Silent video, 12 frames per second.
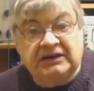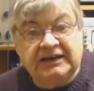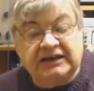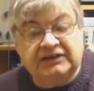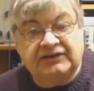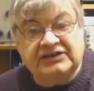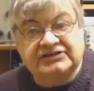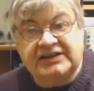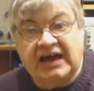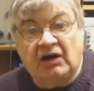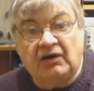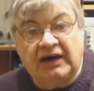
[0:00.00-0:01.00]
me a link. There's
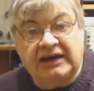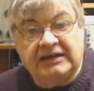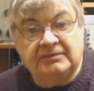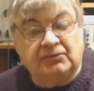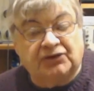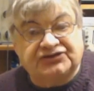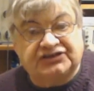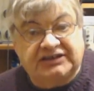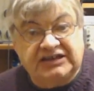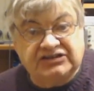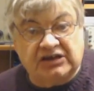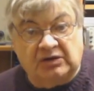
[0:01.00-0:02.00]
now a
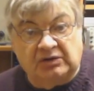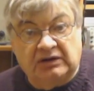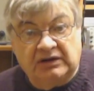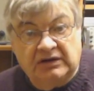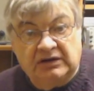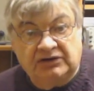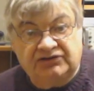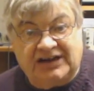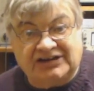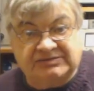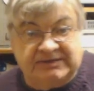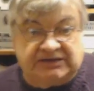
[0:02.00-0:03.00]
Mosquito
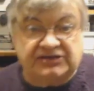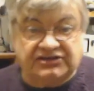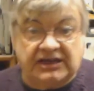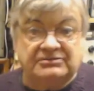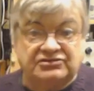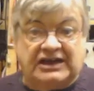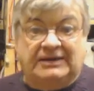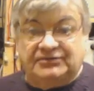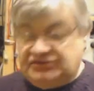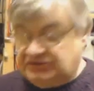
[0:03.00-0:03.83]
transmitter. Same chap